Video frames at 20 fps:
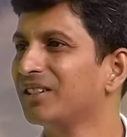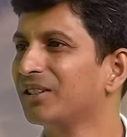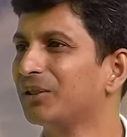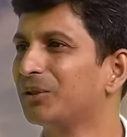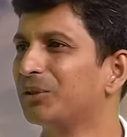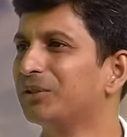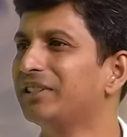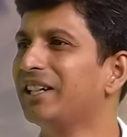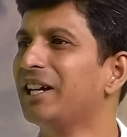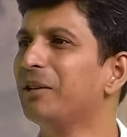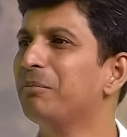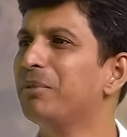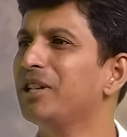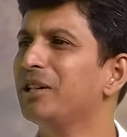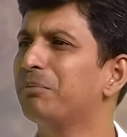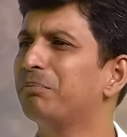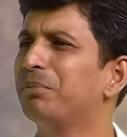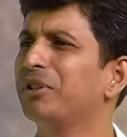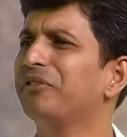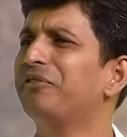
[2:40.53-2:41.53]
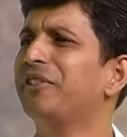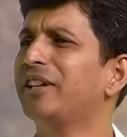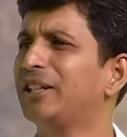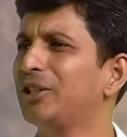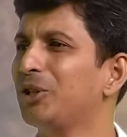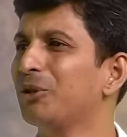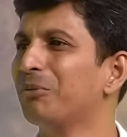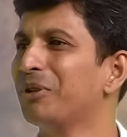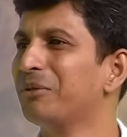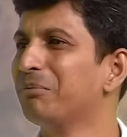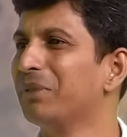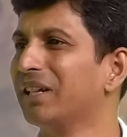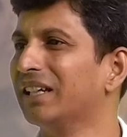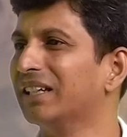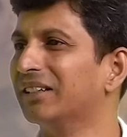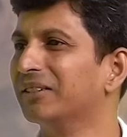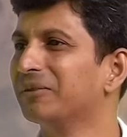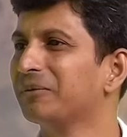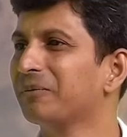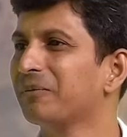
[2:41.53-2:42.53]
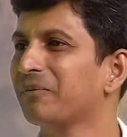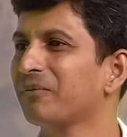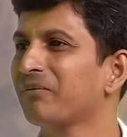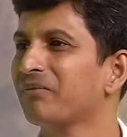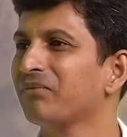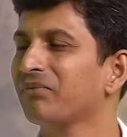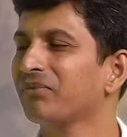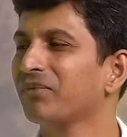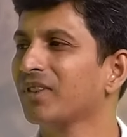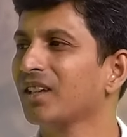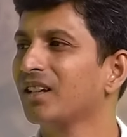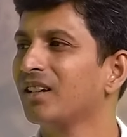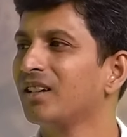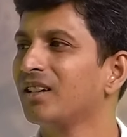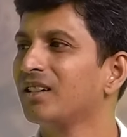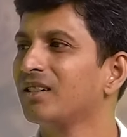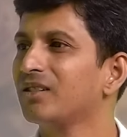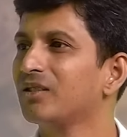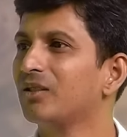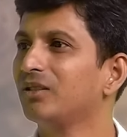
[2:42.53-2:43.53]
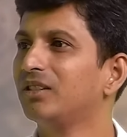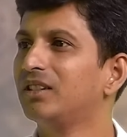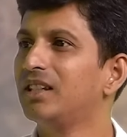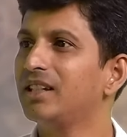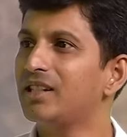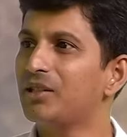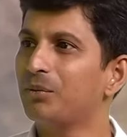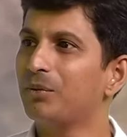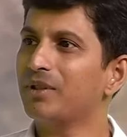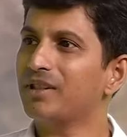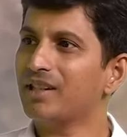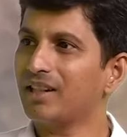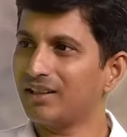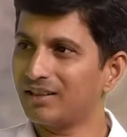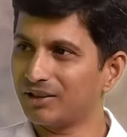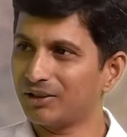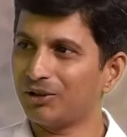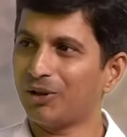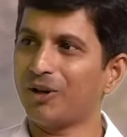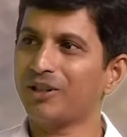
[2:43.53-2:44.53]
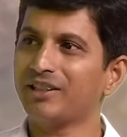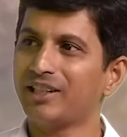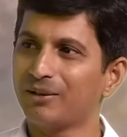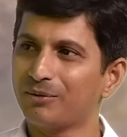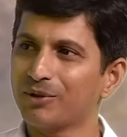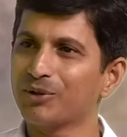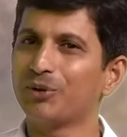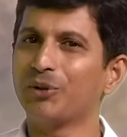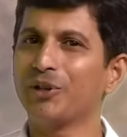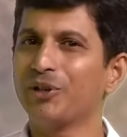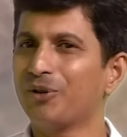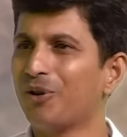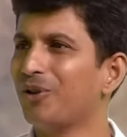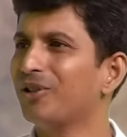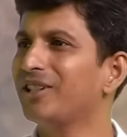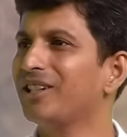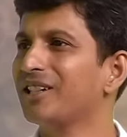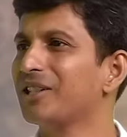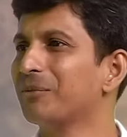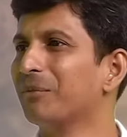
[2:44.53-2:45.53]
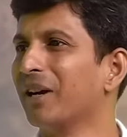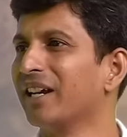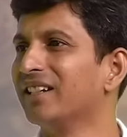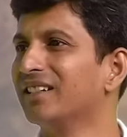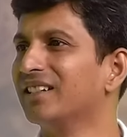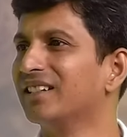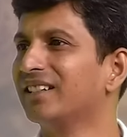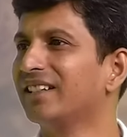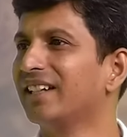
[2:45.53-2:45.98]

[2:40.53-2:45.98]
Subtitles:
Could there be a perfect human being? So this was a thought that was going on in his mind.